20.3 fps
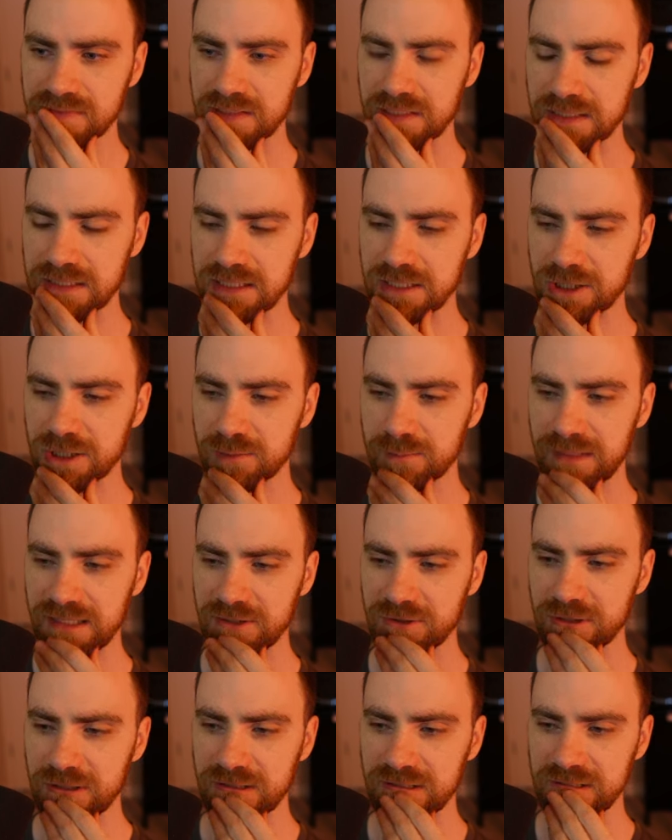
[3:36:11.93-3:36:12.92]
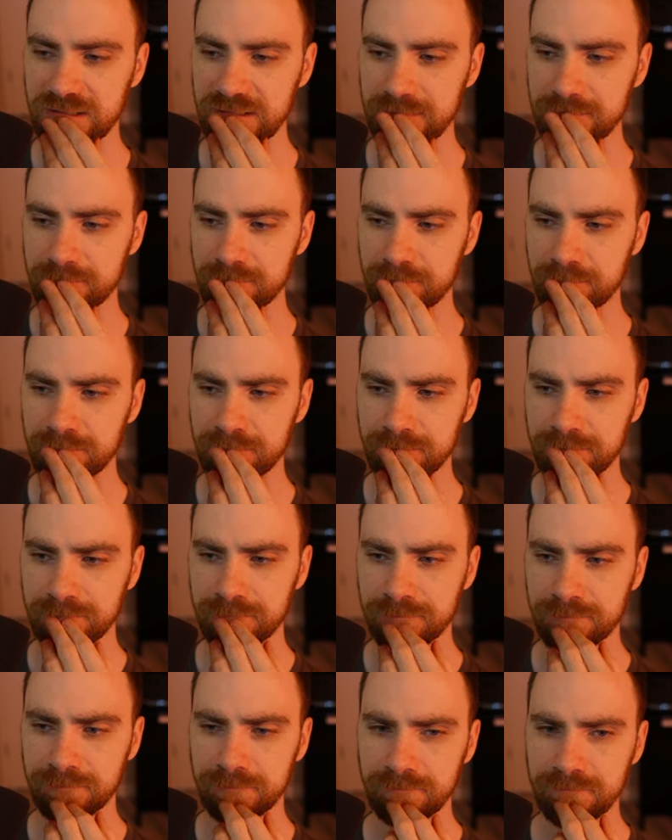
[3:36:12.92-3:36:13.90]
Decision matrix.
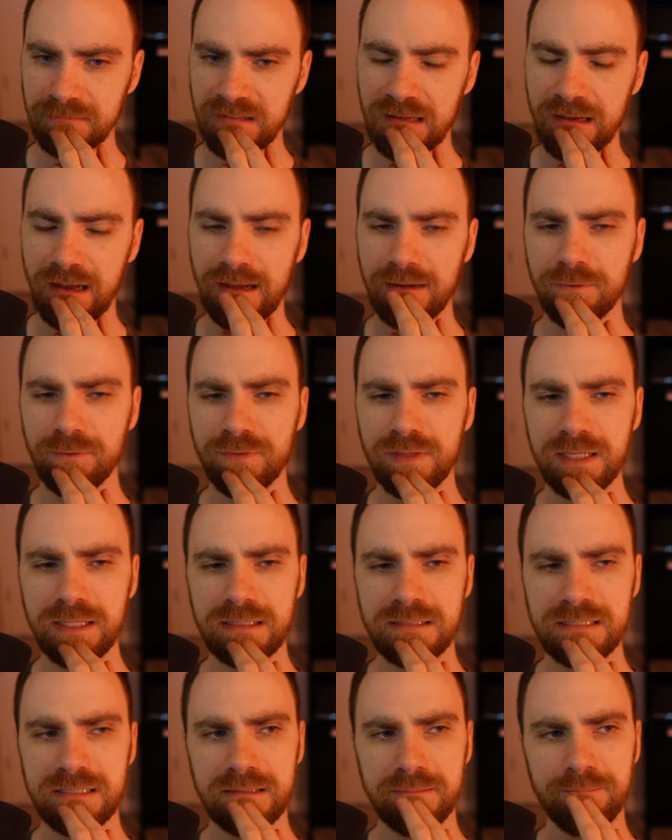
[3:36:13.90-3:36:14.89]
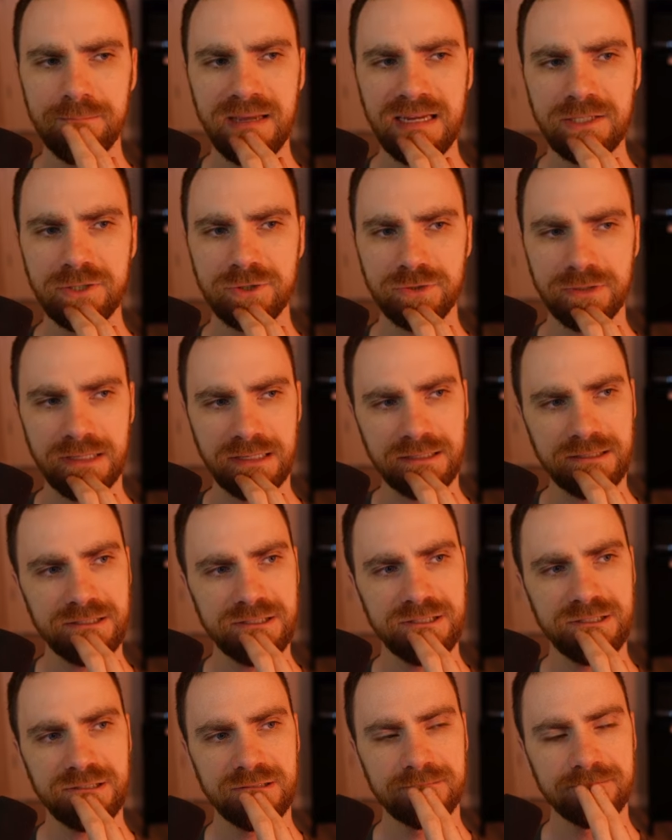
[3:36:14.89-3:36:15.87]
I don't think it's the
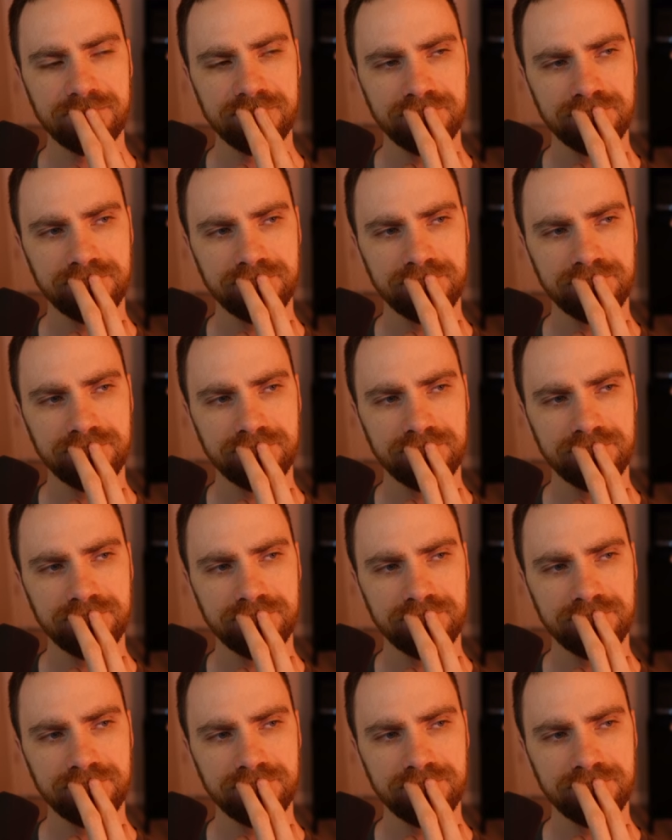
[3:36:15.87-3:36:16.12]
matrix.